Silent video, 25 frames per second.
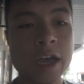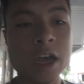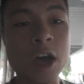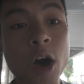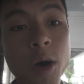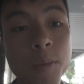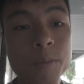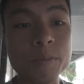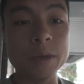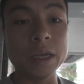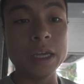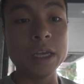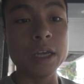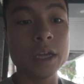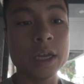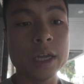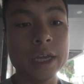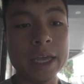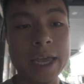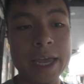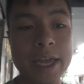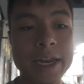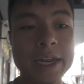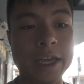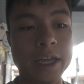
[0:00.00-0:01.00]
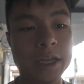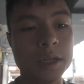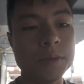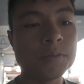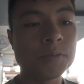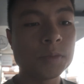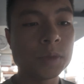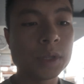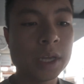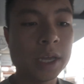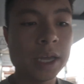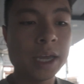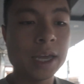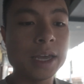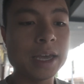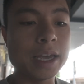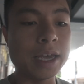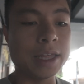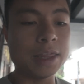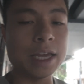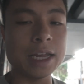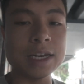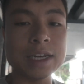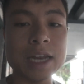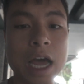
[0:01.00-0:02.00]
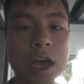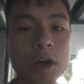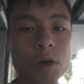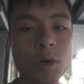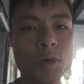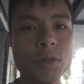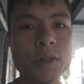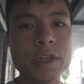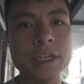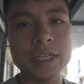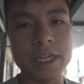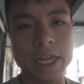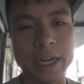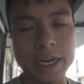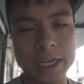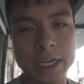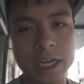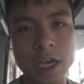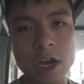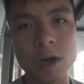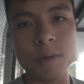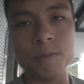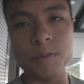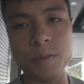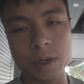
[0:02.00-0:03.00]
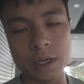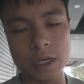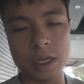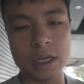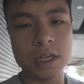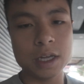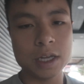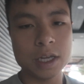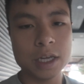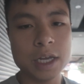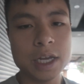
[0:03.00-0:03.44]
help me in it. And then not only did he help me,